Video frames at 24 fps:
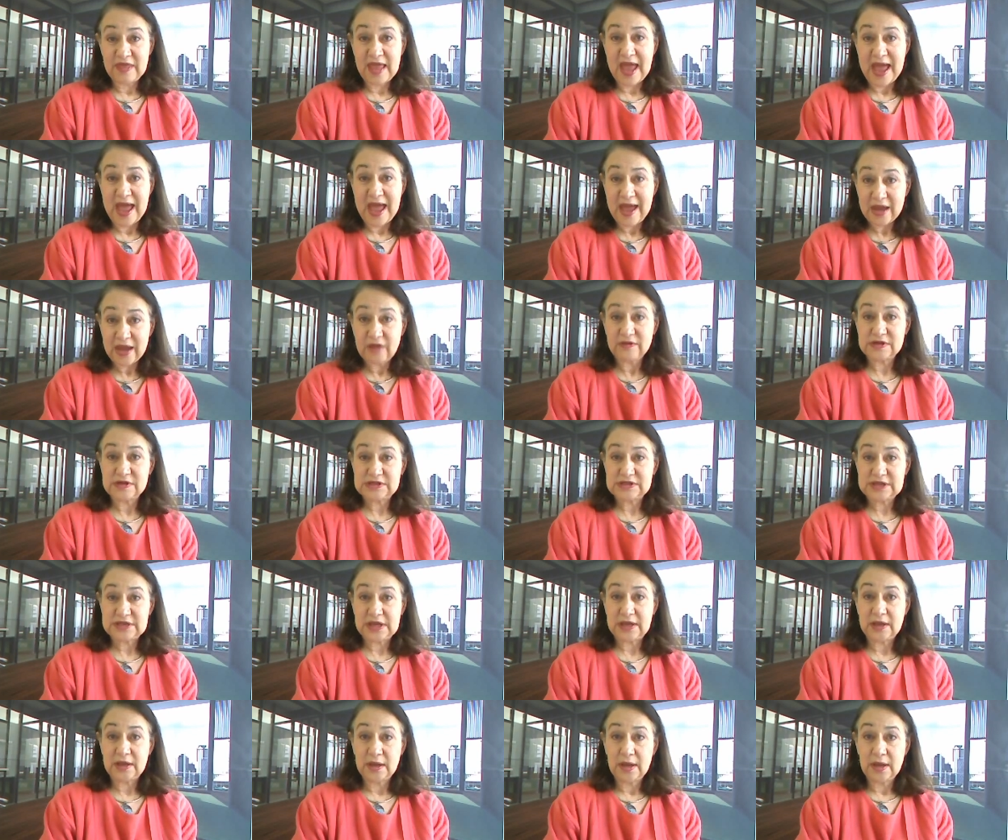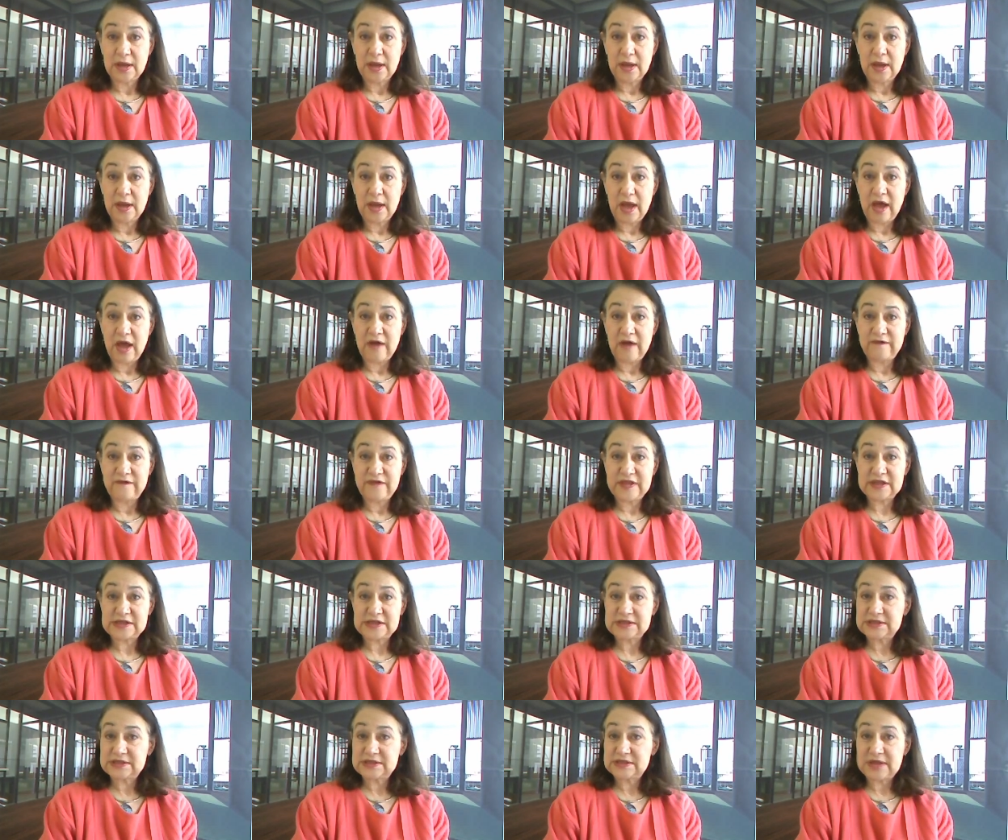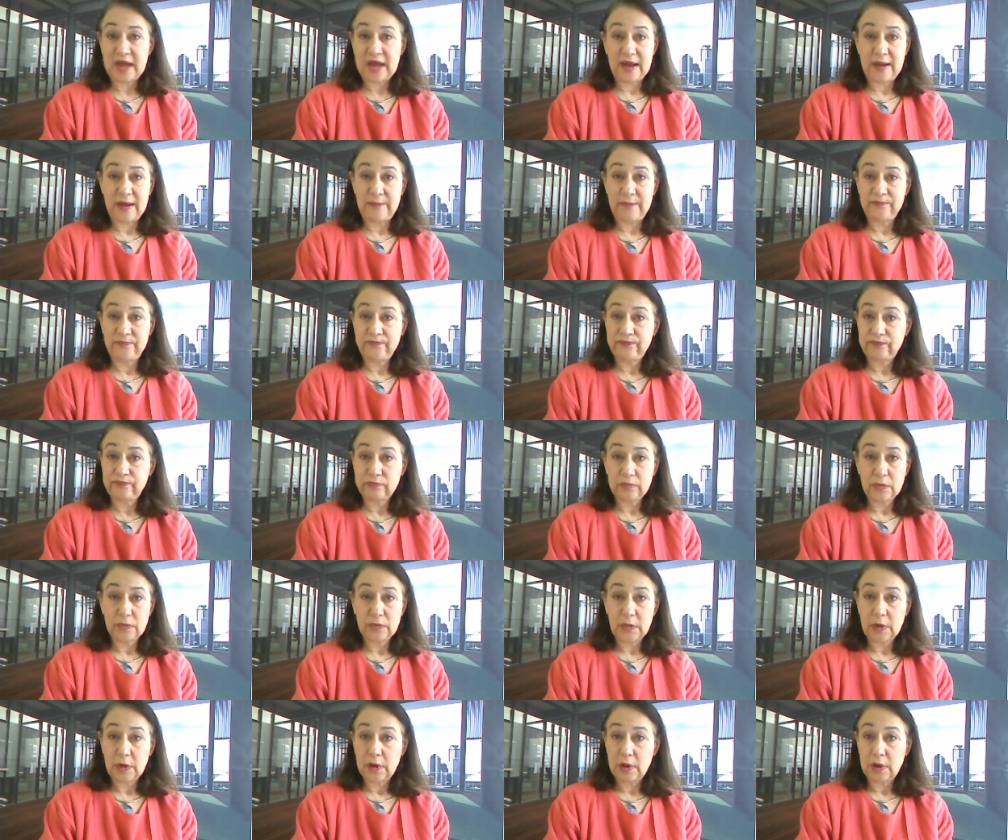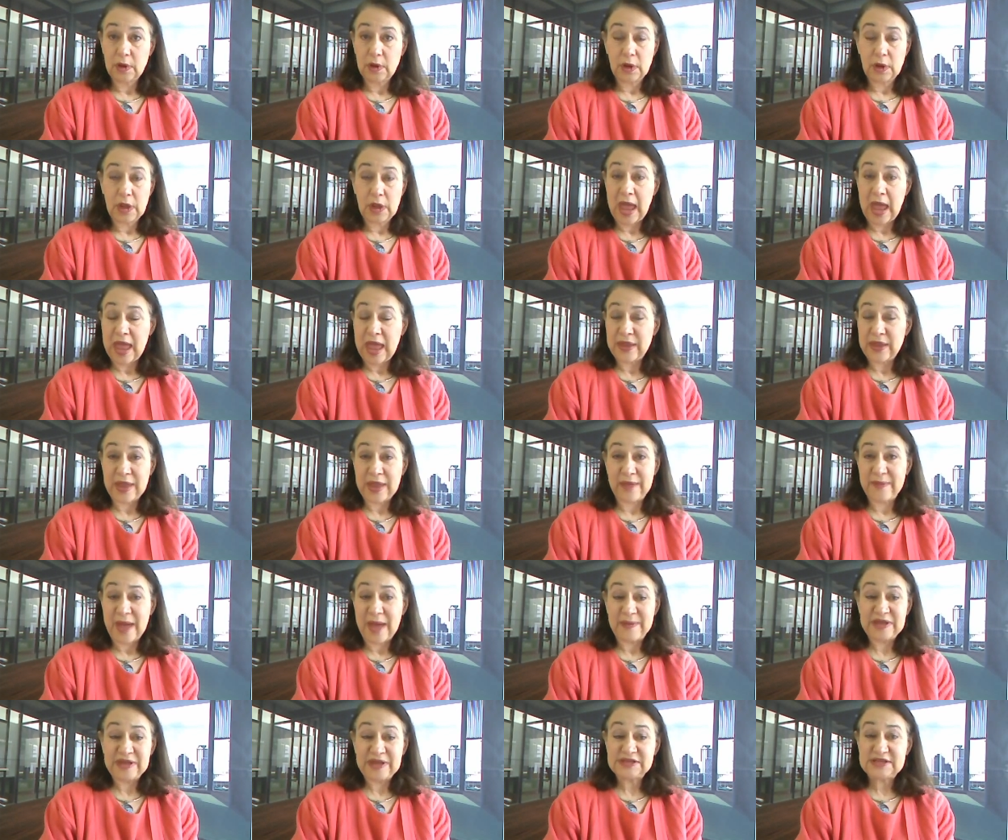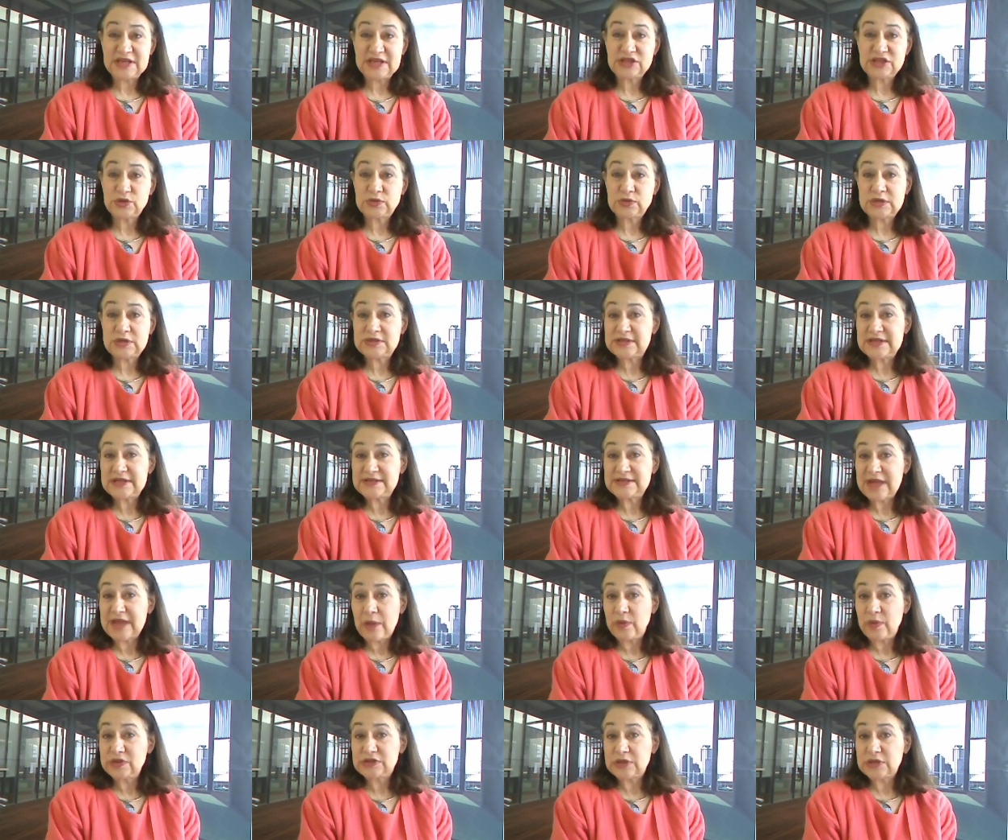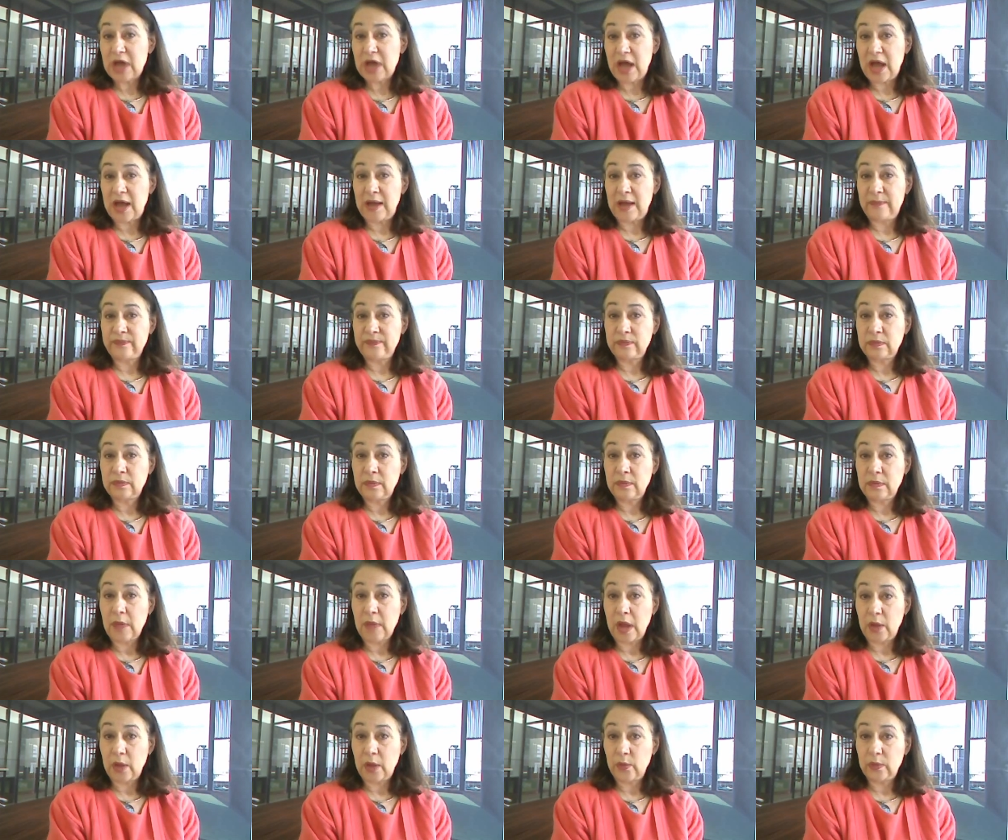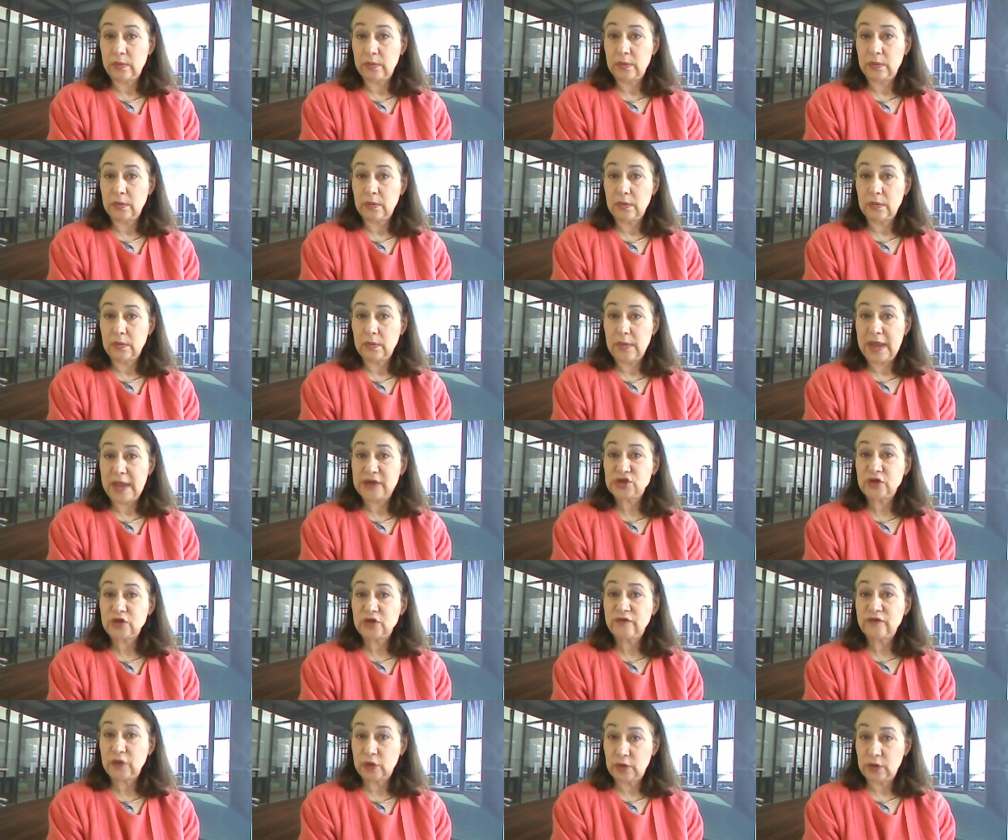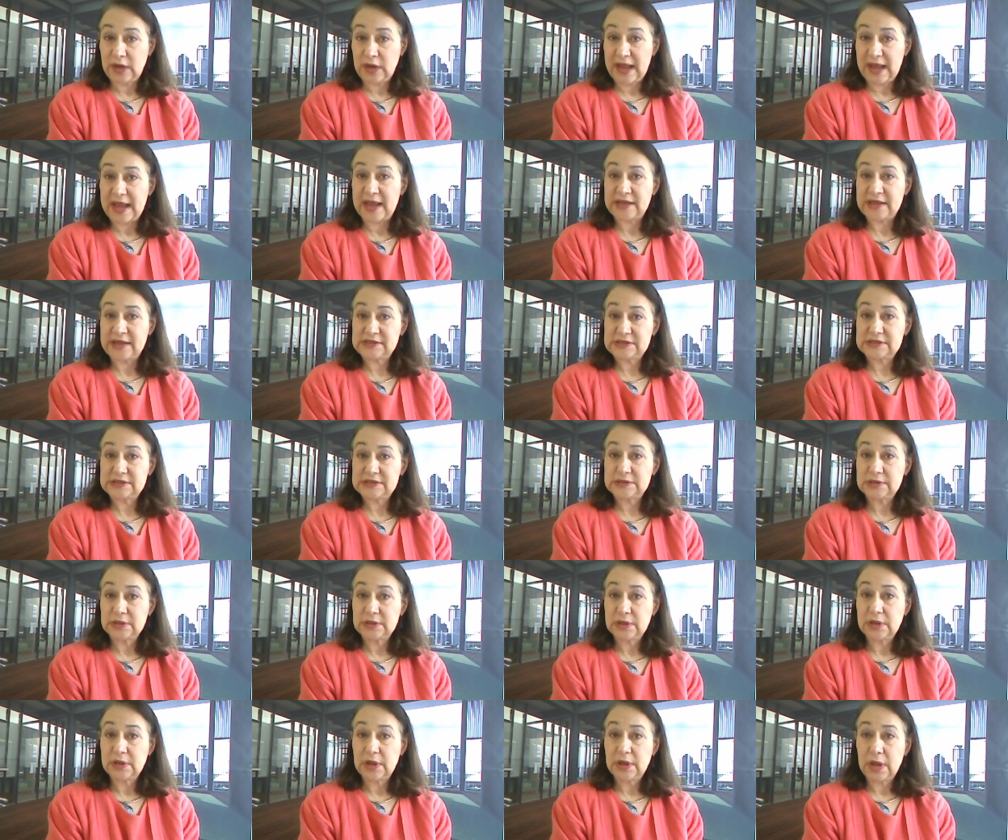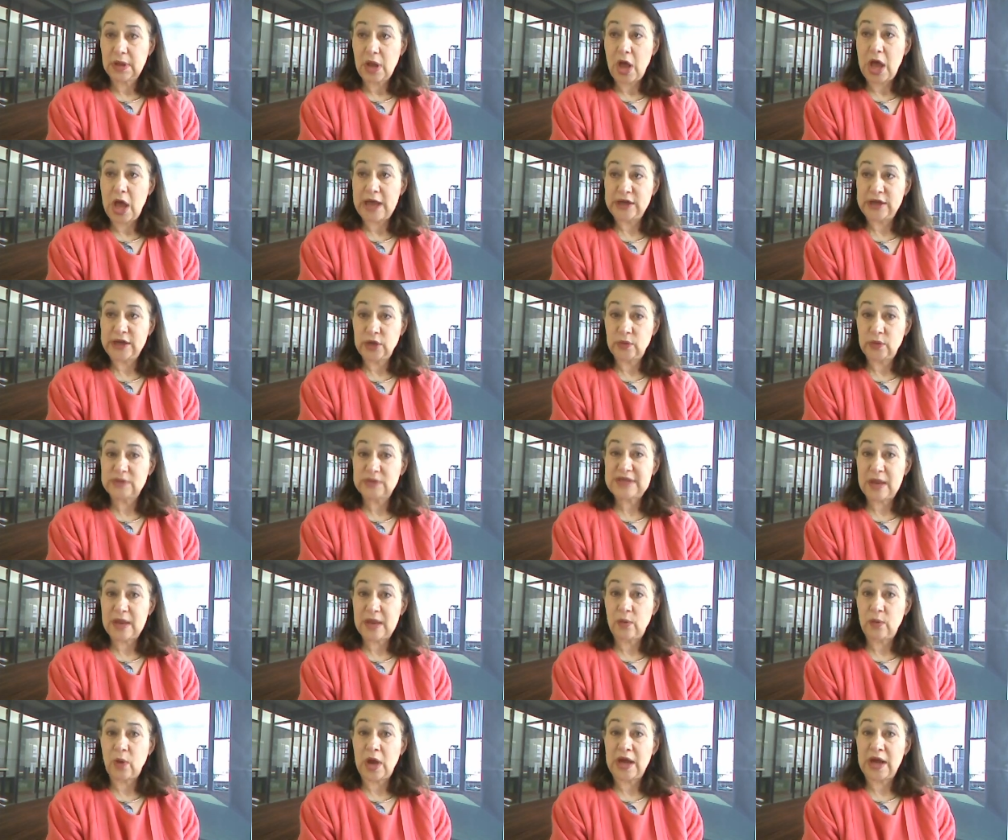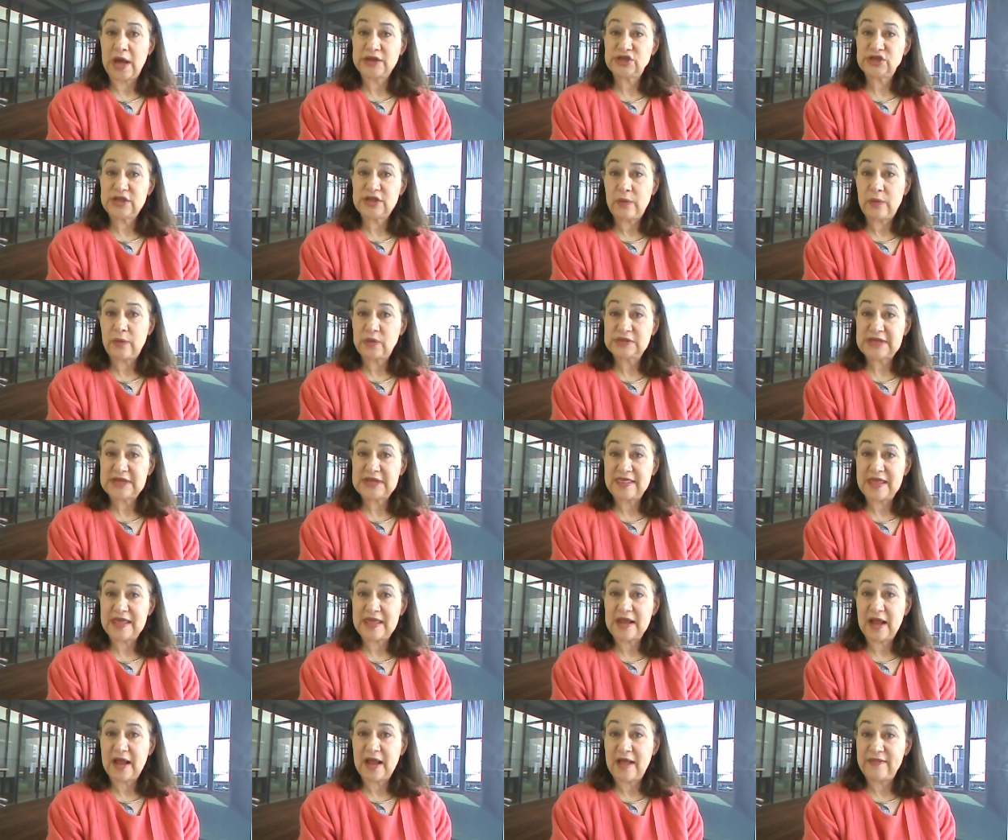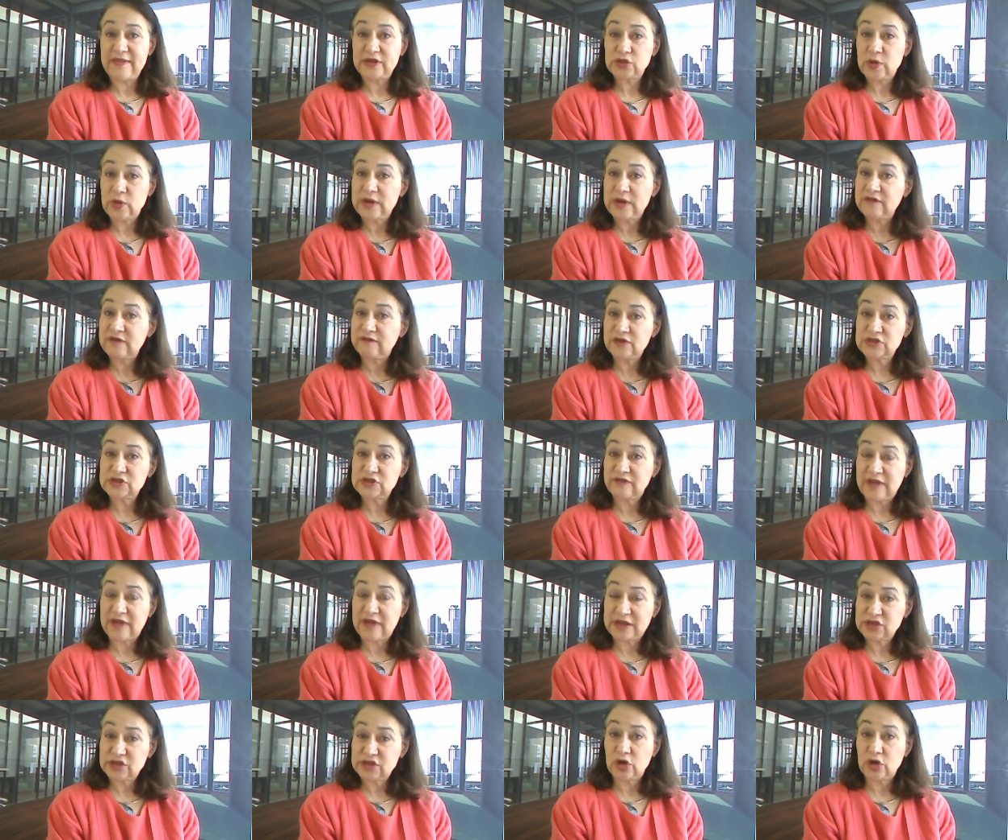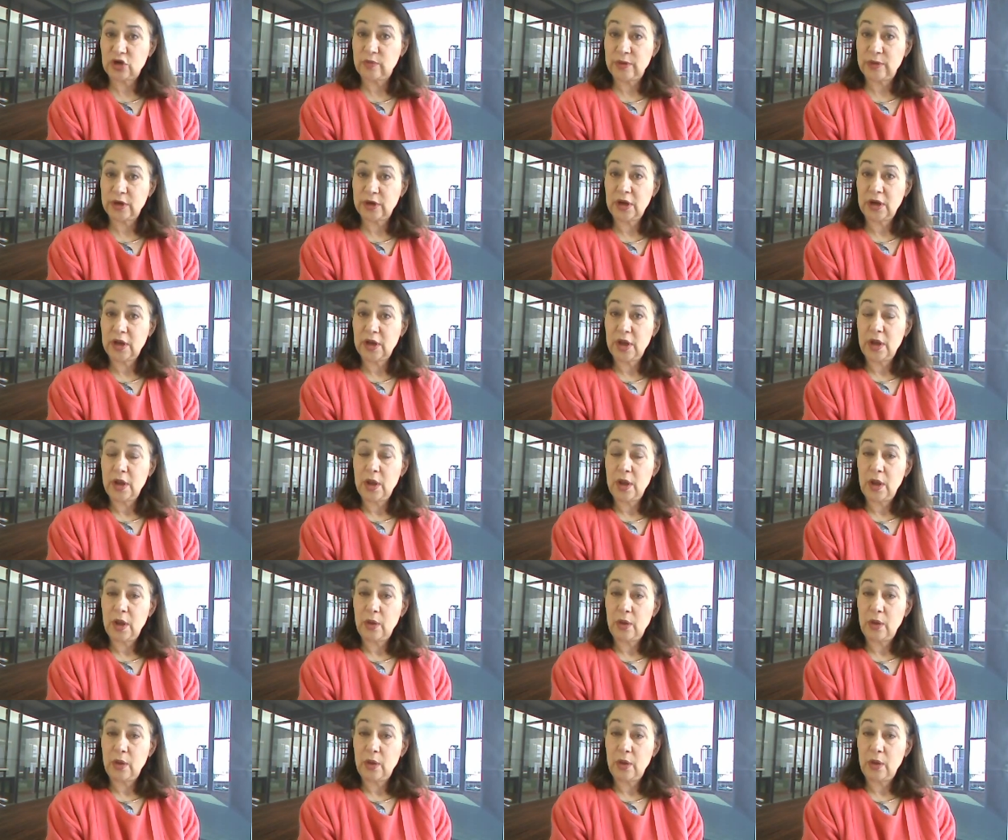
the accuracy of this um, I mean, since since I was um, interviewed last on USA Watch, that was I think on the 21st of October.